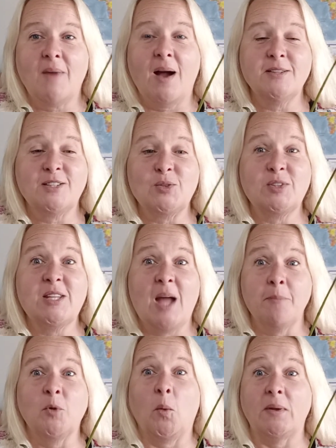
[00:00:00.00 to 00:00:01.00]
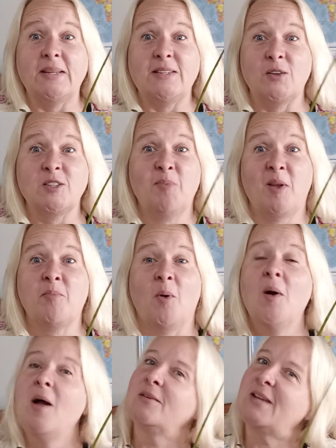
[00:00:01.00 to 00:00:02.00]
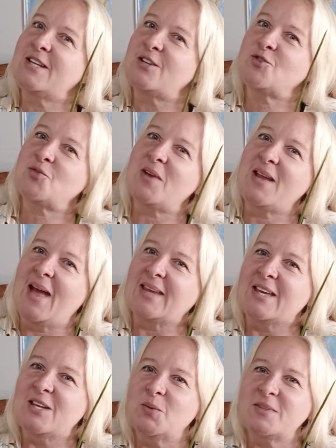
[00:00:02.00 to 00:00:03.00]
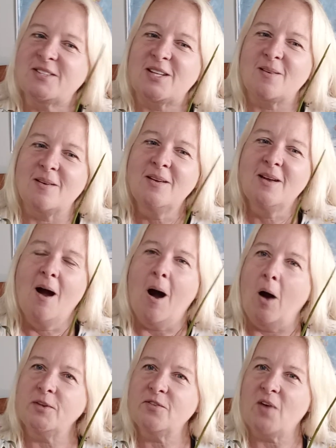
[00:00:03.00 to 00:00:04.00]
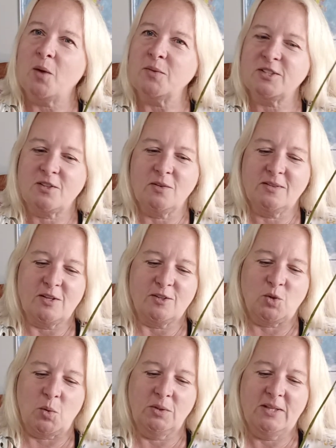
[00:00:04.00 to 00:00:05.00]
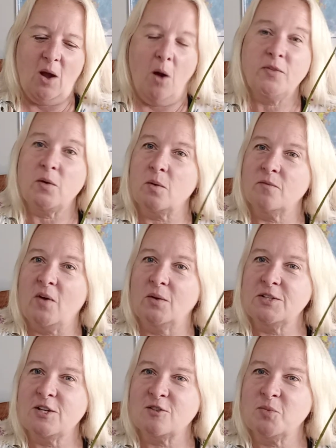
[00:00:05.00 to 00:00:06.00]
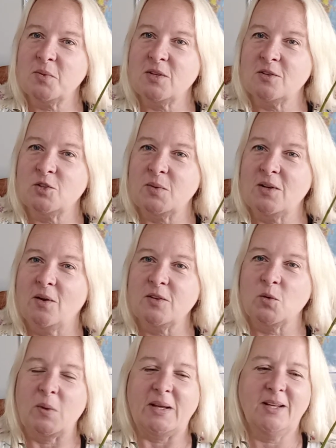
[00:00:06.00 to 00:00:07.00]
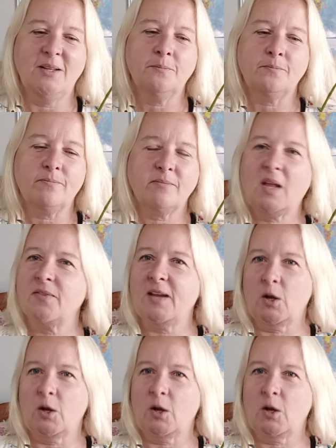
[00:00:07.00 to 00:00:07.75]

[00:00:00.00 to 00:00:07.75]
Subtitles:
I'm grilling those people. Like yesterday at Kingwood Center, I was there so early, all the volunteers were there doing all their weeding. They